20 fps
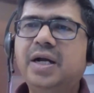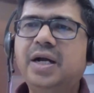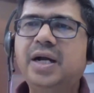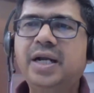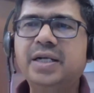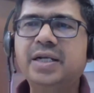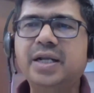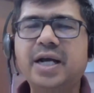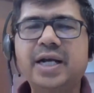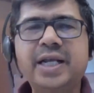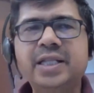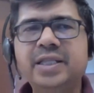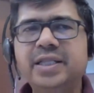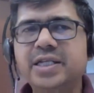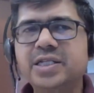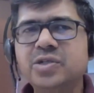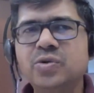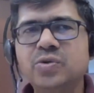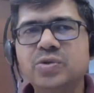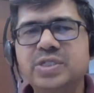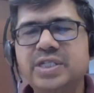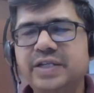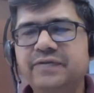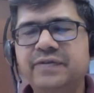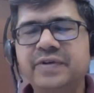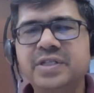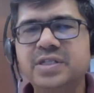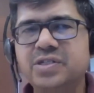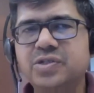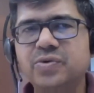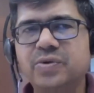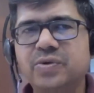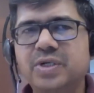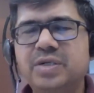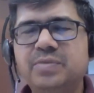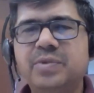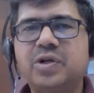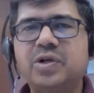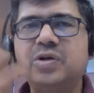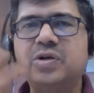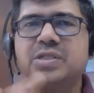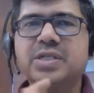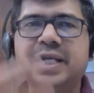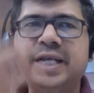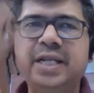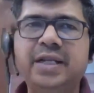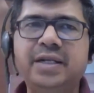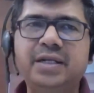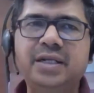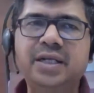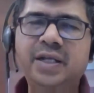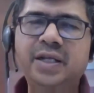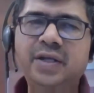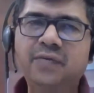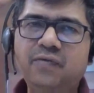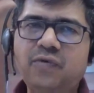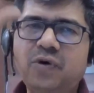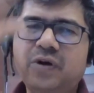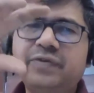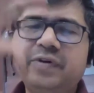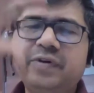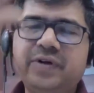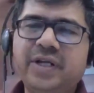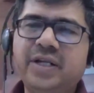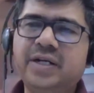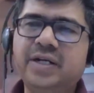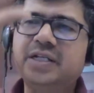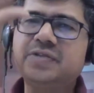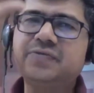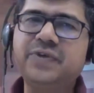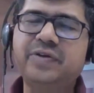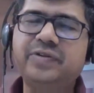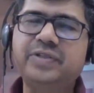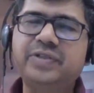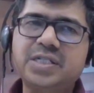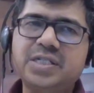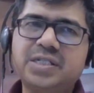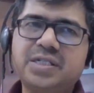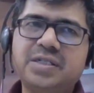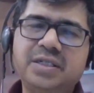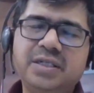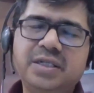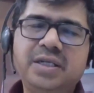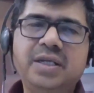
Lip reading: And again, there's no sequence to it because again, what we have done is we have just